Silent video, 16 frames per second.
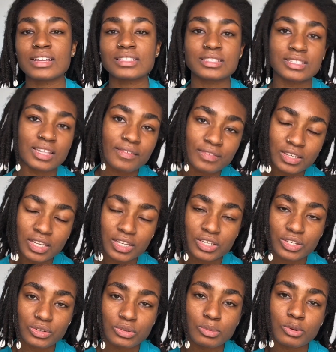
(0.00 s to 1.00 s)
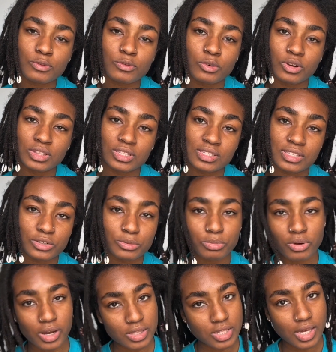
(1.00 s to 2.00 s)
had 72 before this little
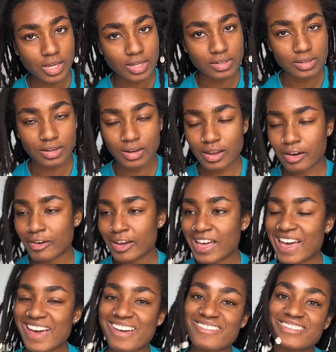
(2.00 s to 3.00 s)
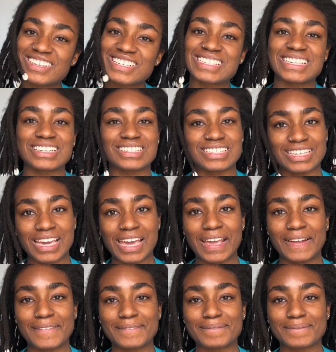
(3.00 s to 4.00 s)
project, and now I have
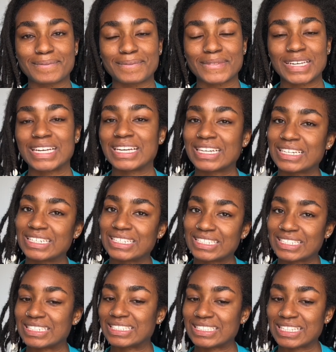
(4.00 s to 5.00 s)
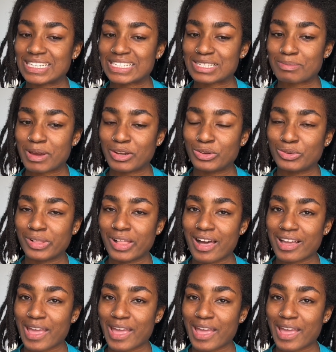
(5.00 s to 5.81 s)
68. That's my new lock